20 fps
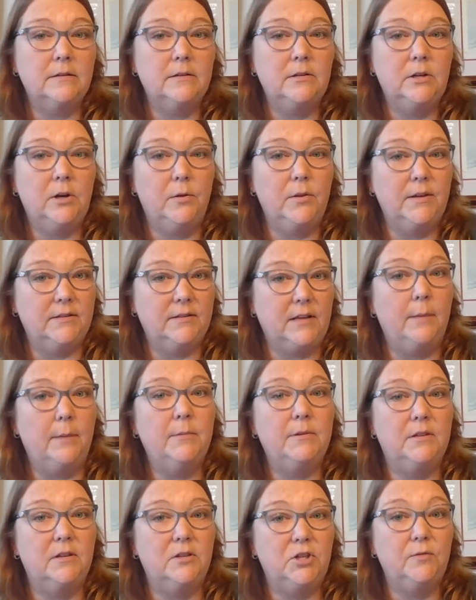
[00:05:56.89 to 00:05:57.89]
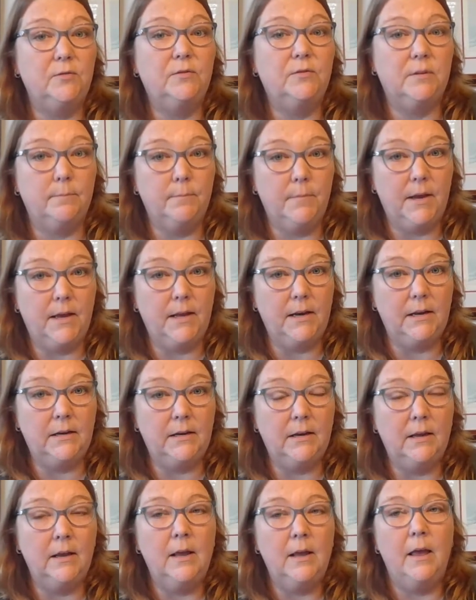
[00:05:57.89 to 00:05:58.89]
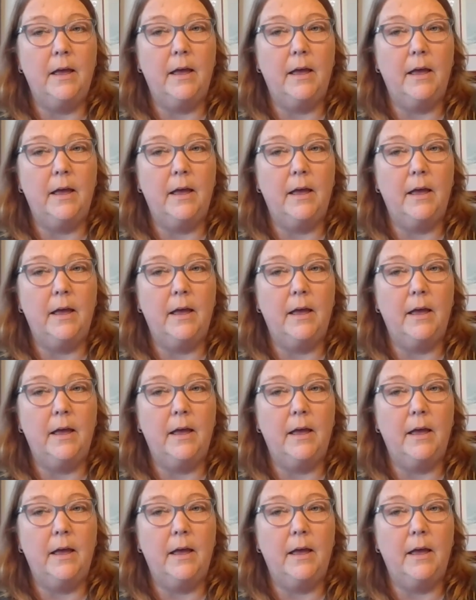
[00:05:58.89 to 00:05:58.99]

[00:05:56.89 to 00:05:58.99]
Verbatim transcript: you know, the assignments that you've submitted.